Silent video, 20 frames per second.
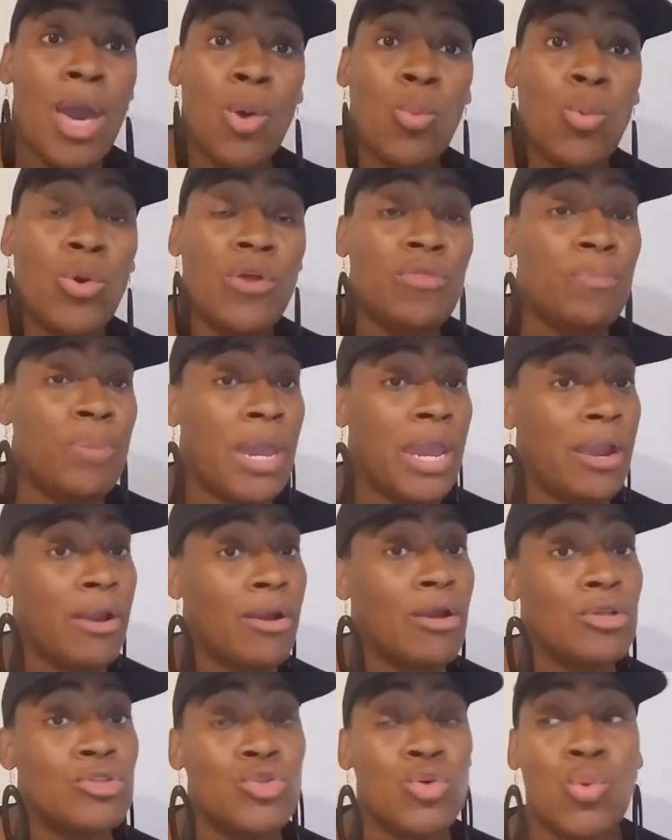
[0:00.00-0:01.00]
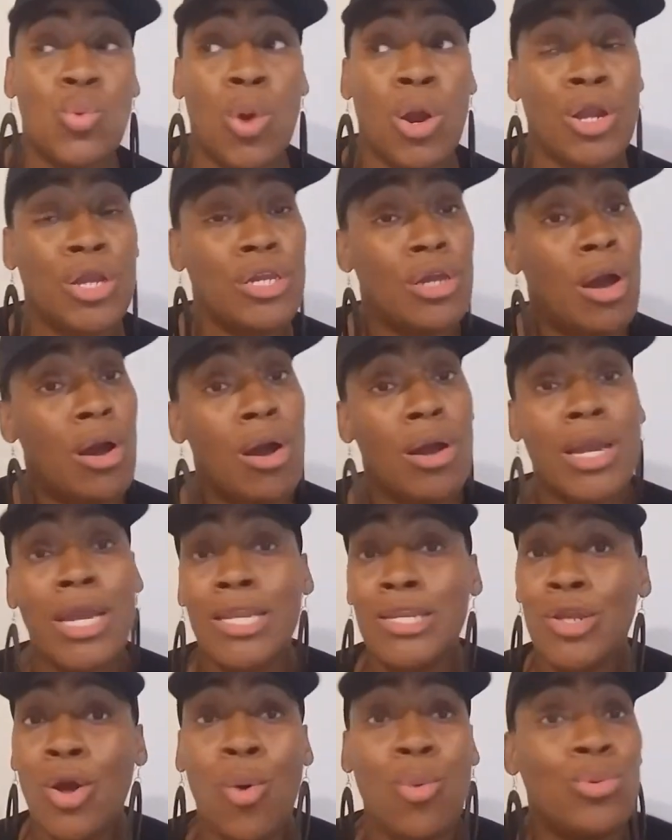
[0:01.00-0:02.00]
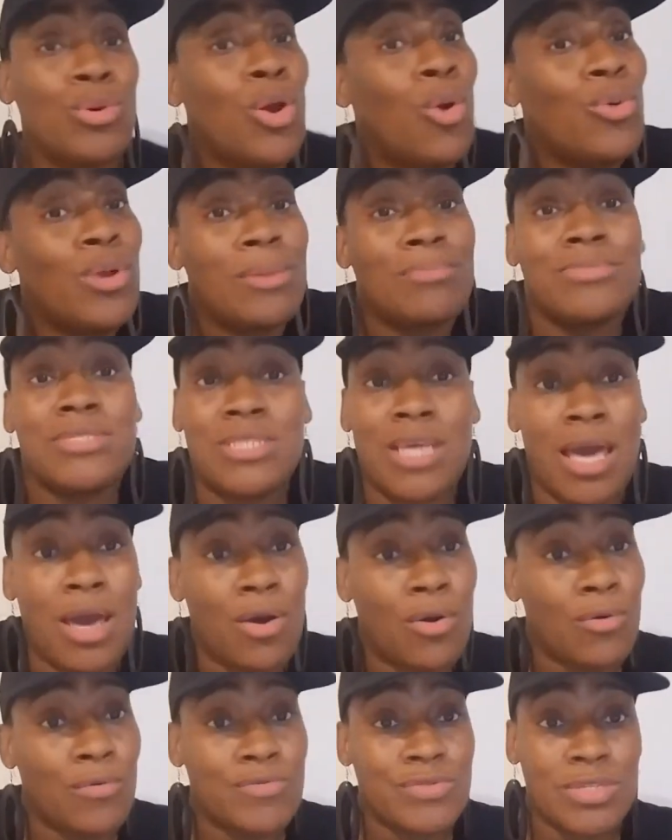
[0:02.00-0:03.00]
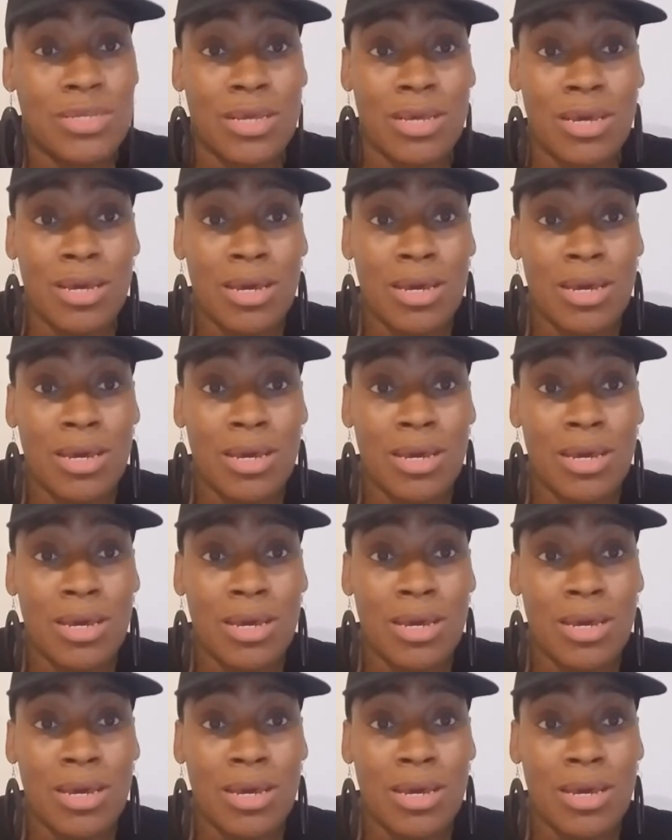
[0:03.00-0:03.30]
with parents who are young and don't know themselves.